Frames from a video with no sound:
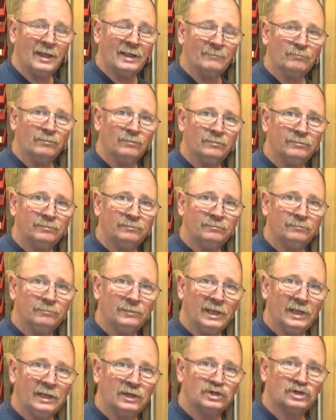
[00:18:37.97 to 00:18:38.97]
And
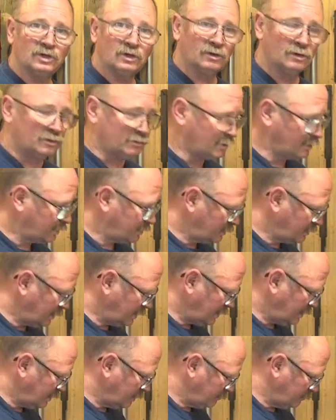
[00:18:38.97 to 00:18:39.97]
being sure that
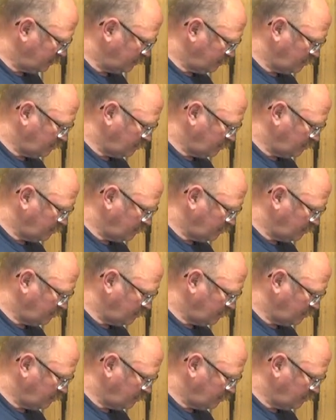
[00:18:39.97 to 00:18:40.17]
the